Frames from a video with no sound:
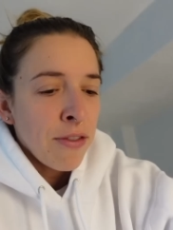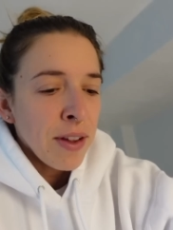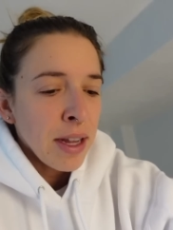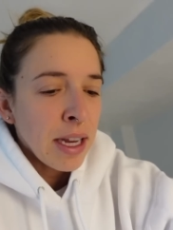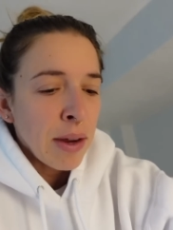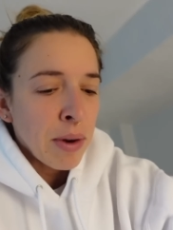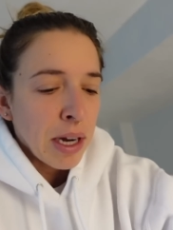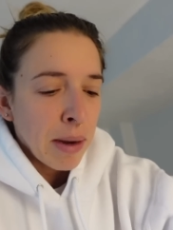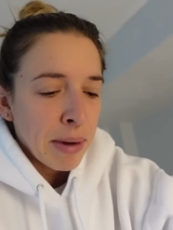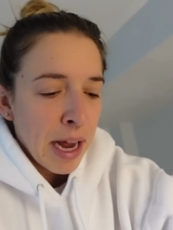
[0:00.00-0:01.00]
the feeling I get when I
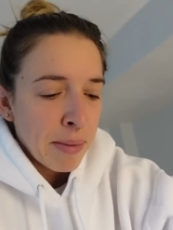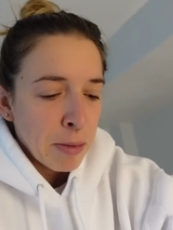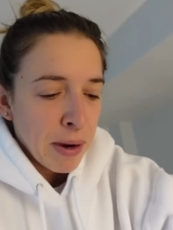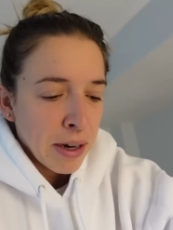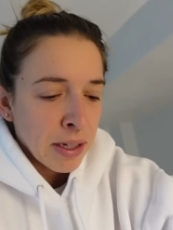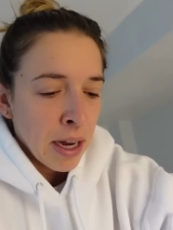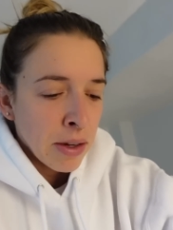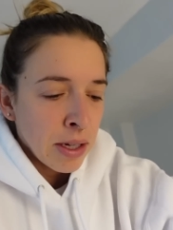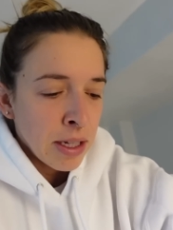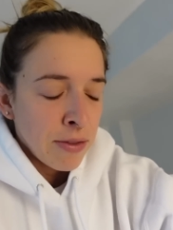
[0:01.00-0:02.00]
come to Abby's parents'
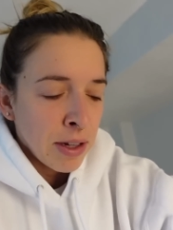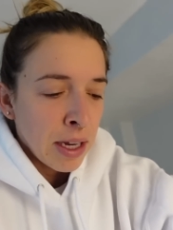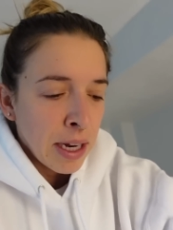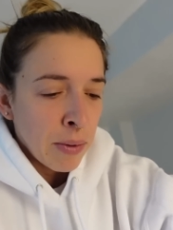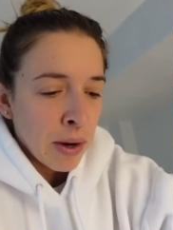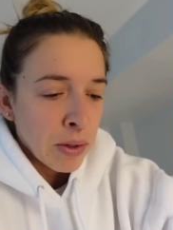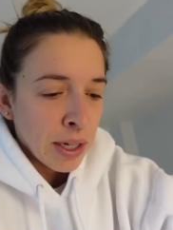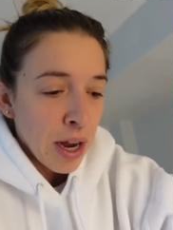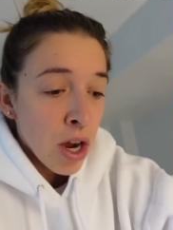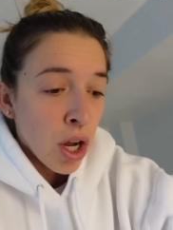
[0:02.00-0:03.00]
house is the feeling I get when I was
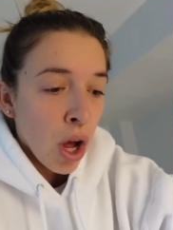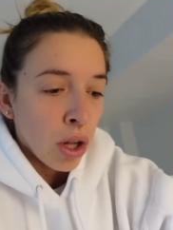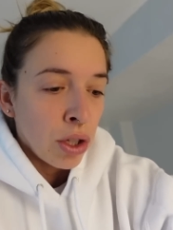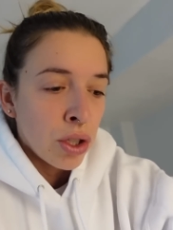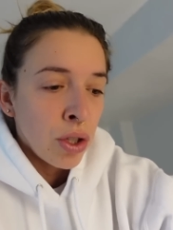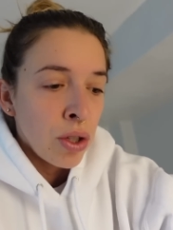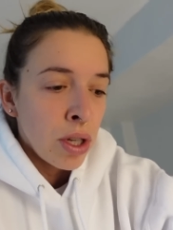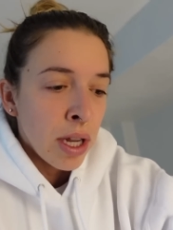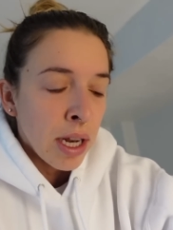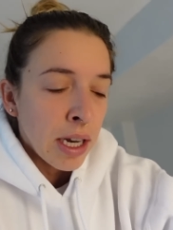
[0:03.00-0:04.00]
like a college
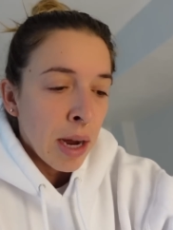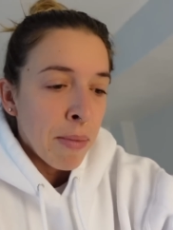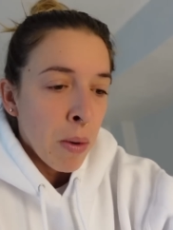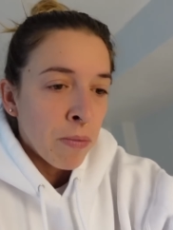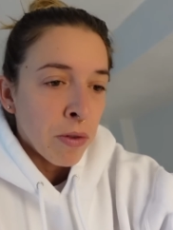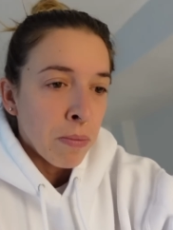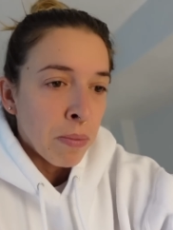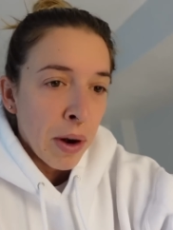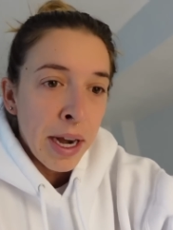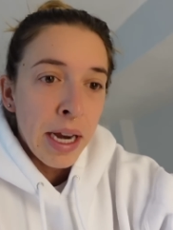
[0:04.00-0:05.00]
student and I'd come home for
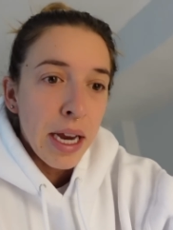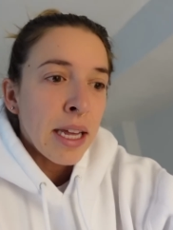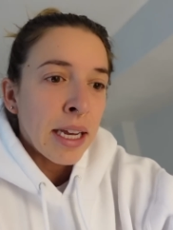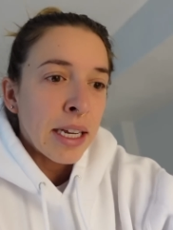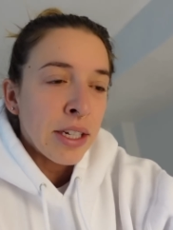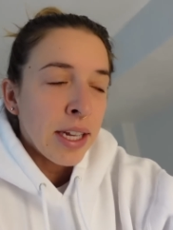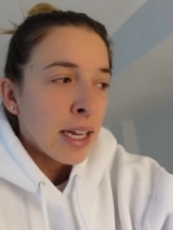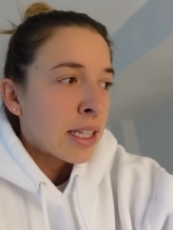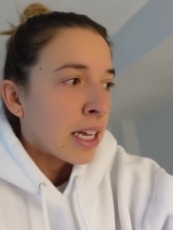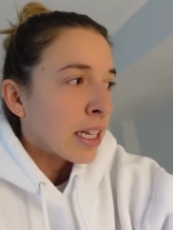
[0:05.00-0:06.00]
break. Like it just
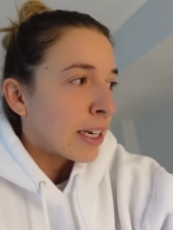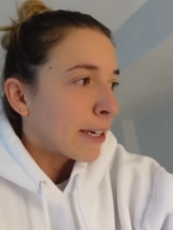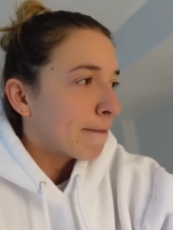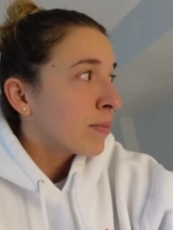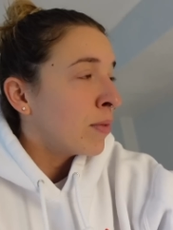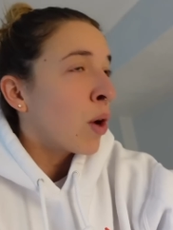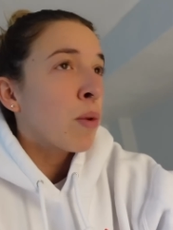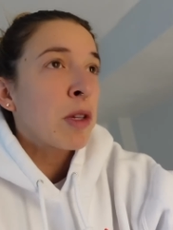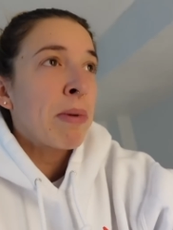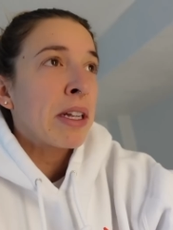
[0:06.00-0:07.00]
has that like no
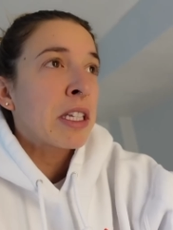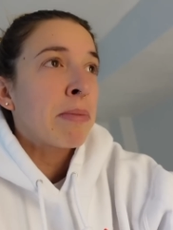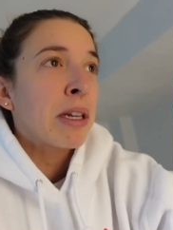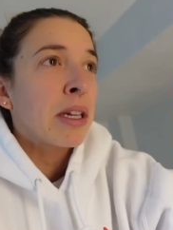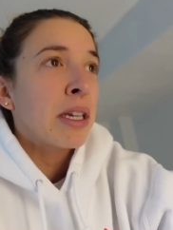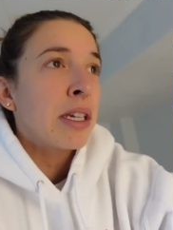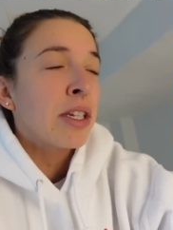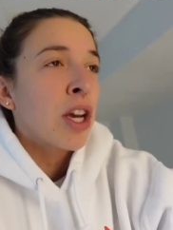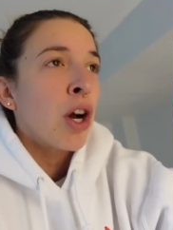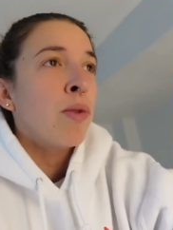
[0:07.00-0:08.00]
responsibilities,
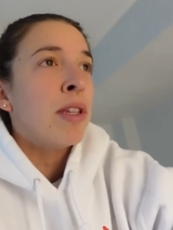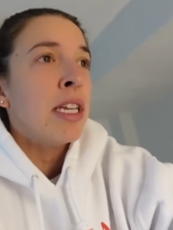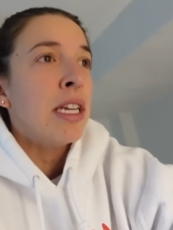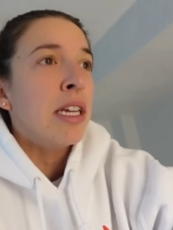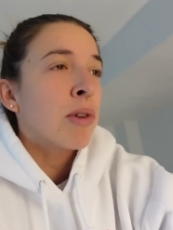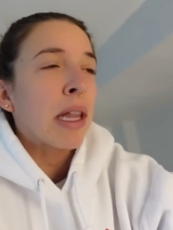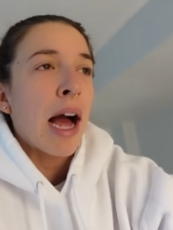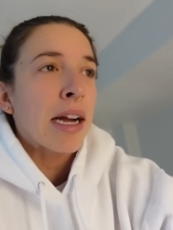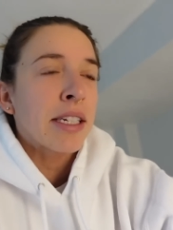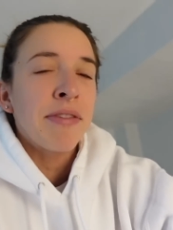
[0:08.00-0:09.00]
cozy,
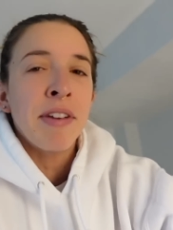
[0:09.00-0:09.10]
relaxed